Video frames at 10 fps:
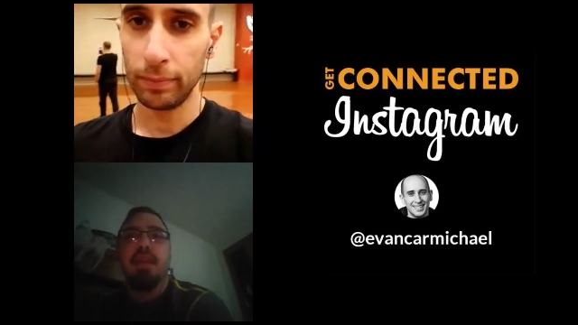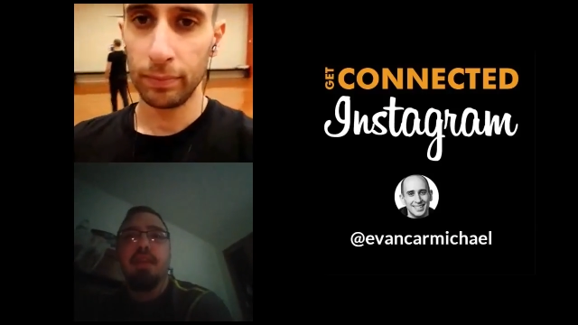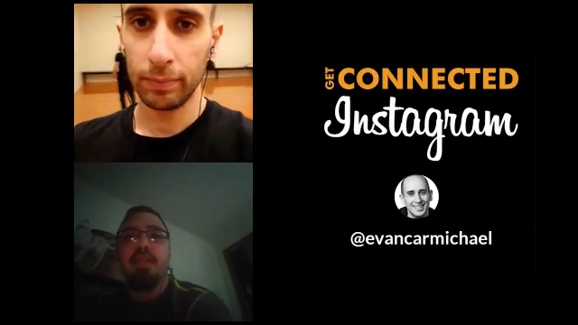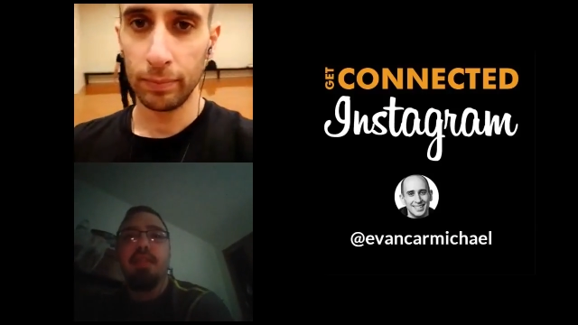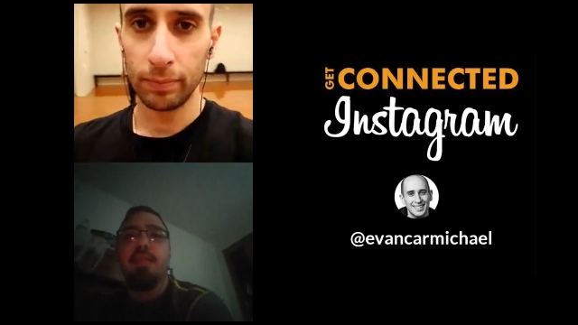
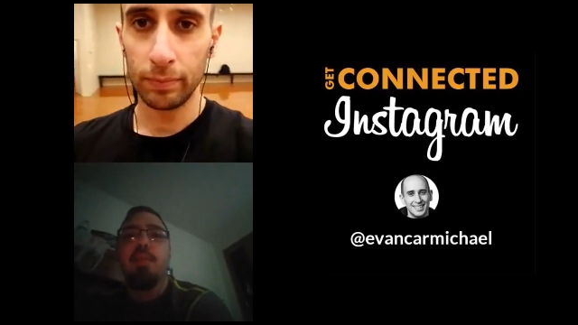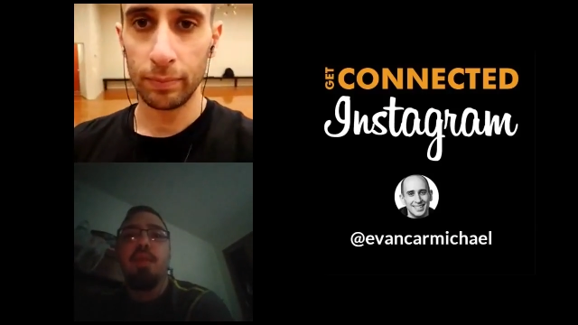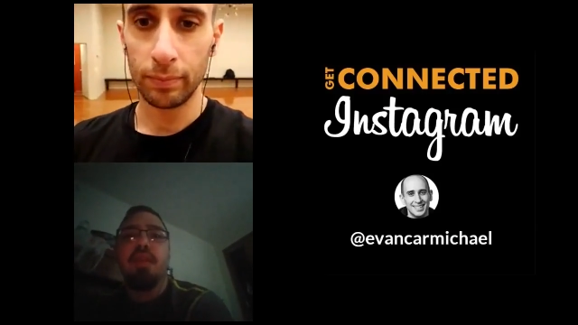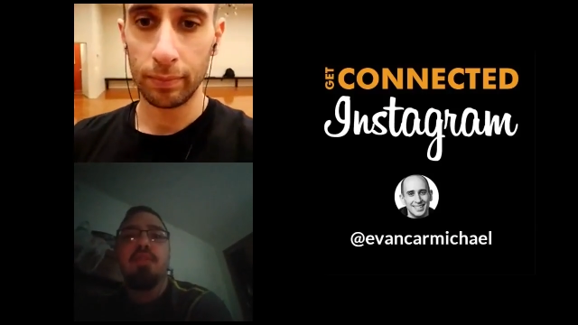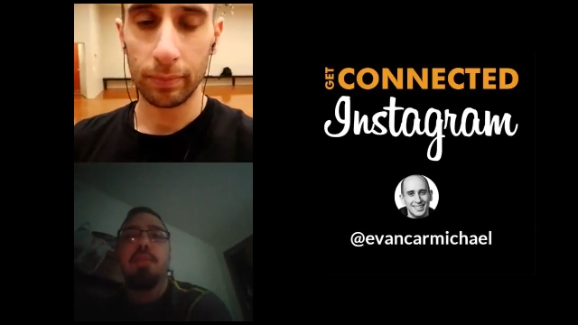Speaker 1: Like the
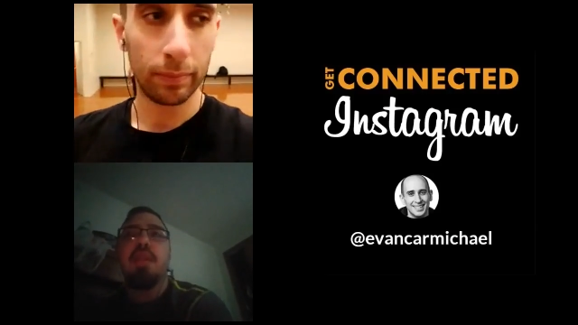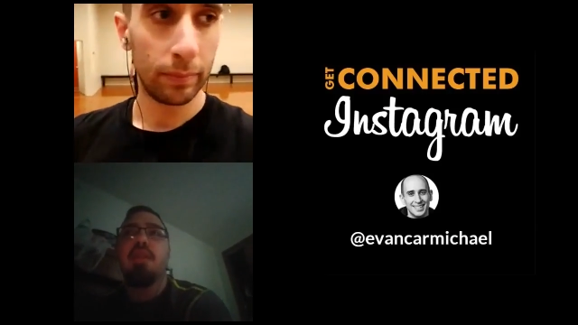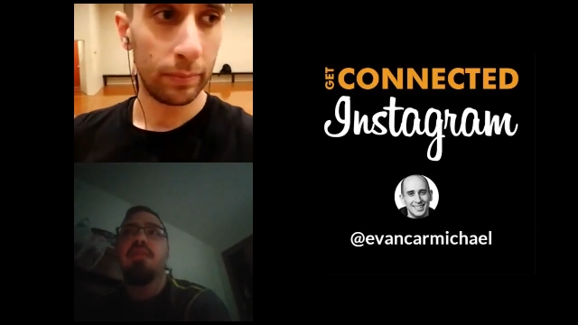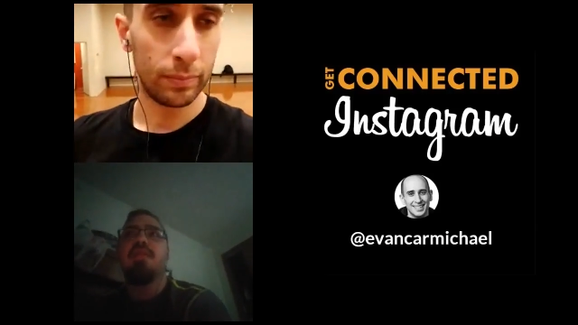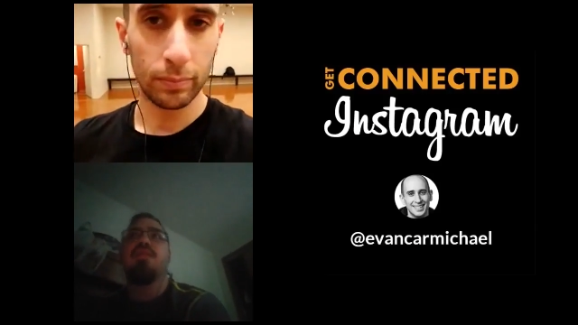more
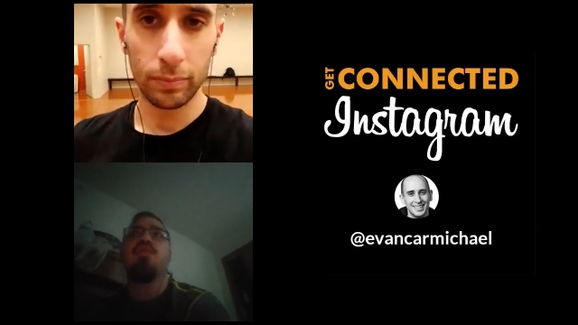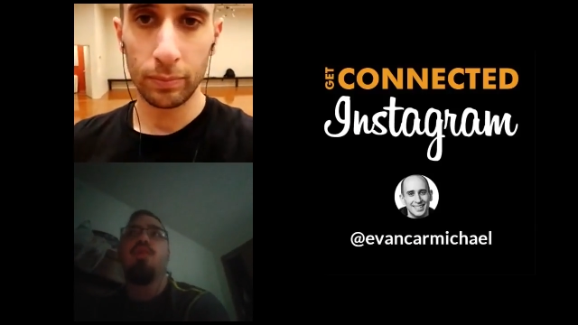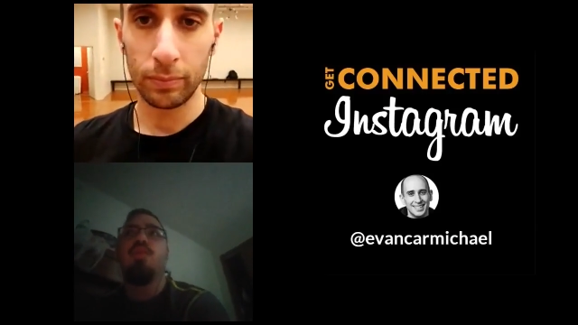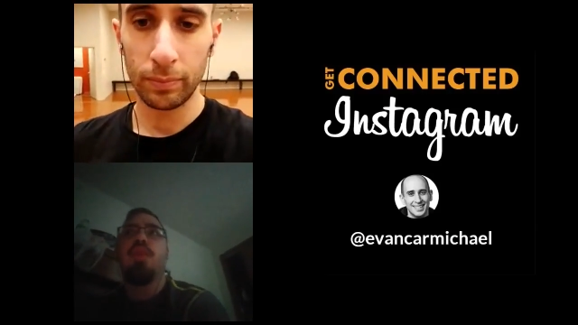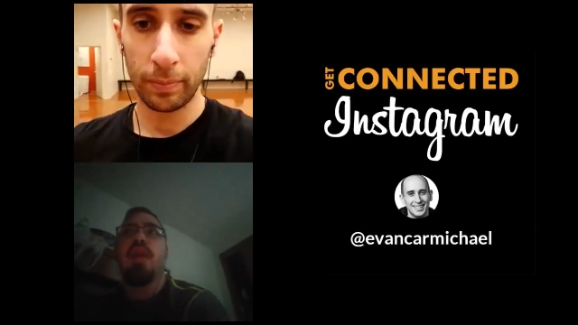experiences
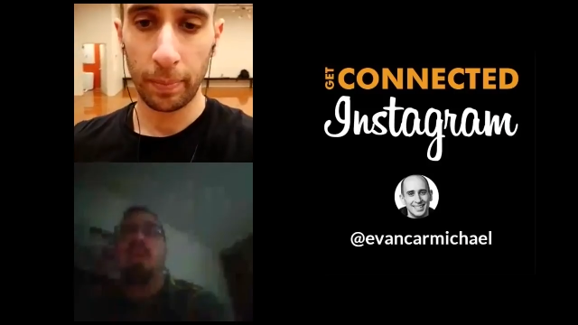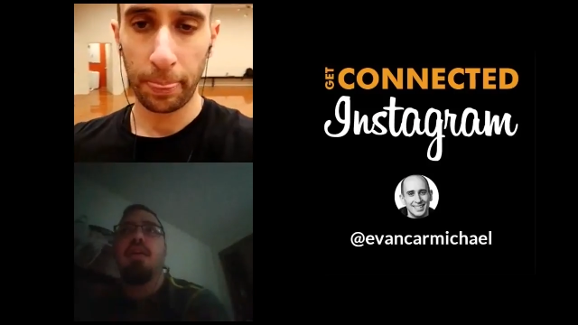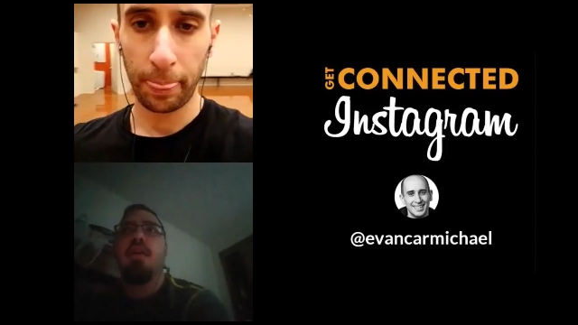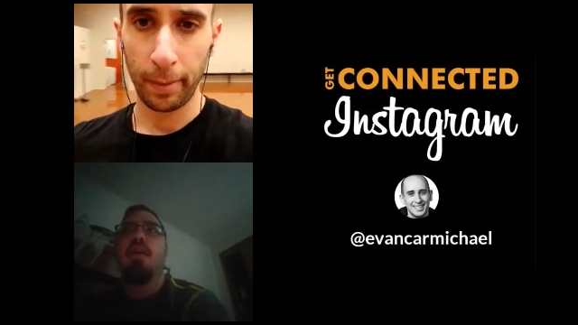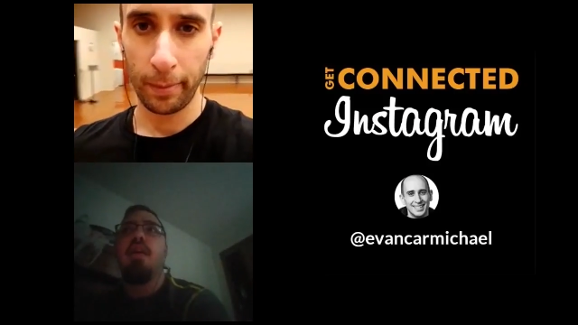you kind
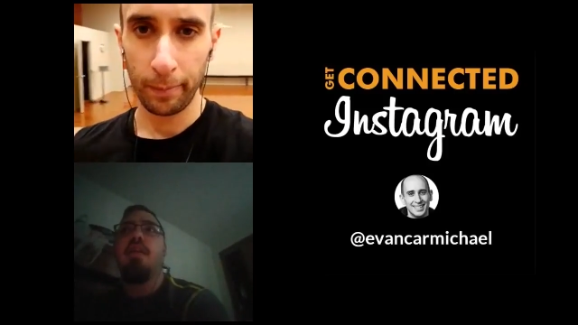of